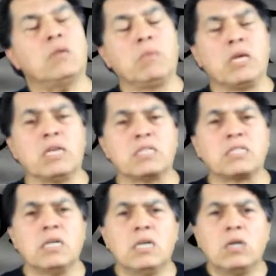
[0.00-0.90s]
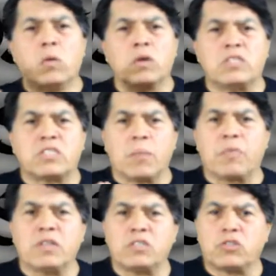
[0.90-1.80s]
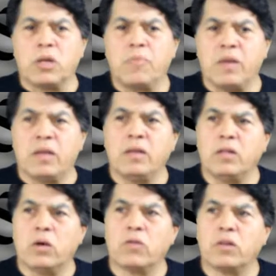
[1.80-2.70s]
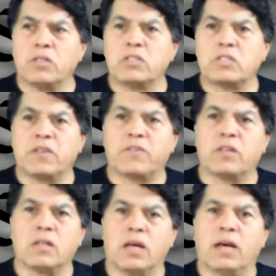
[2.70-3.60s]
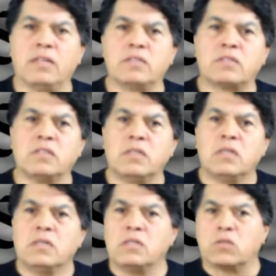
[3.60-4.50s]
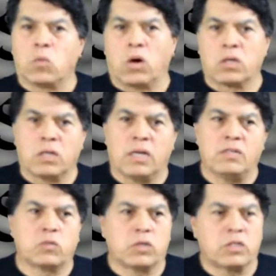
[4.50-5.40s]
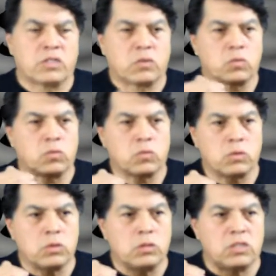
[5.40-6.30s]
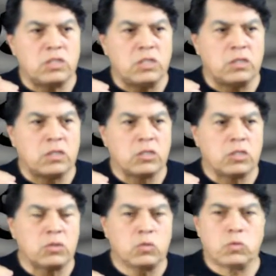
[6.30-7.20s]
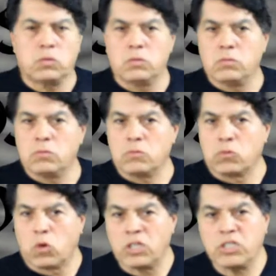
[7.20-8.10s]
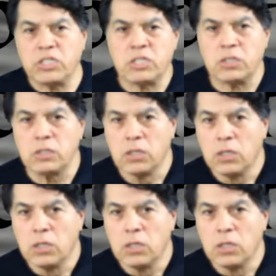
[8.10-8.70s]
Because when something's dripping, you know, there's different lines. There's water lines where it's either rushing